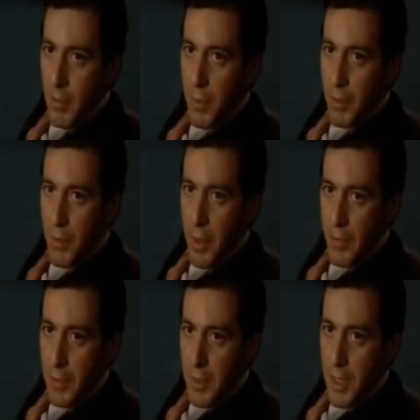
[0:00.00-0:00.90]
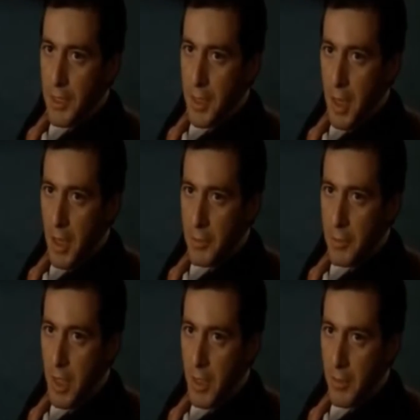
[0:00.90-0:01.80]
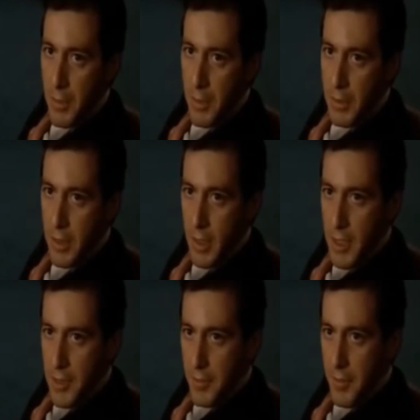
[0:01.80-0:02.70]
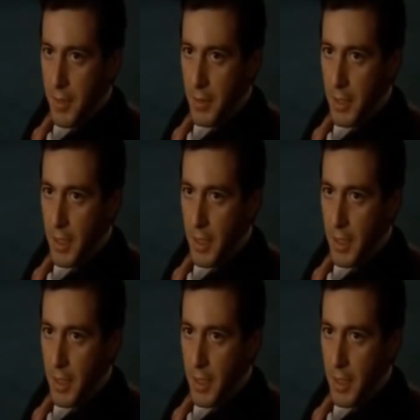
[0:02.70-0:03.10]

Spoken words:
But don't ever take sides with anyone against the family